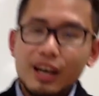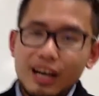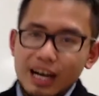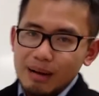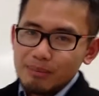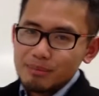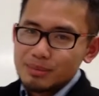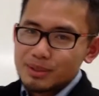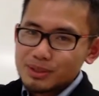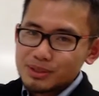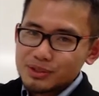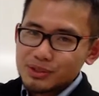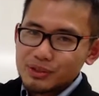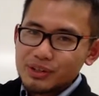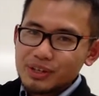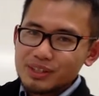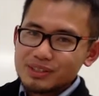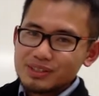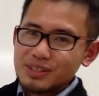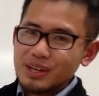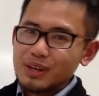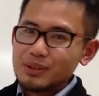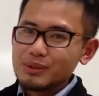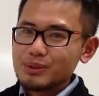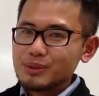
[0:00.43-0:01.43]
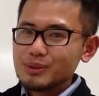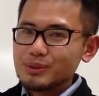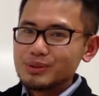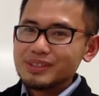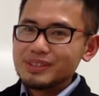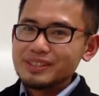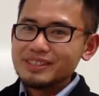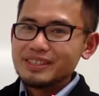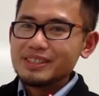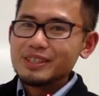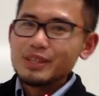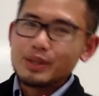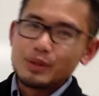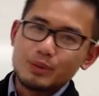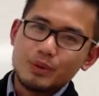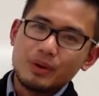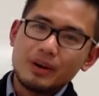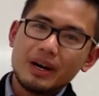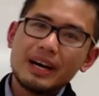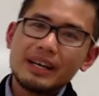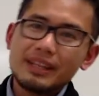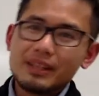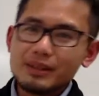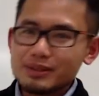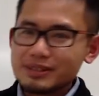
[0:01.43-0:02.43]
I'm going to show you guys how to do this
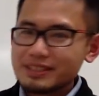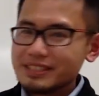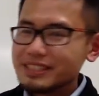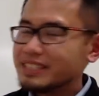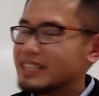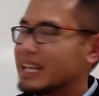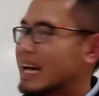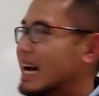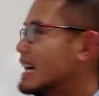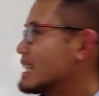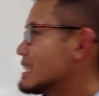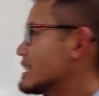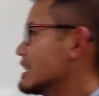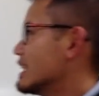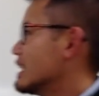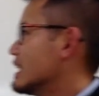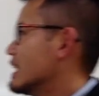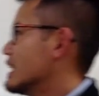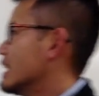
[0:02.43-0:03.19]
integral. And you see that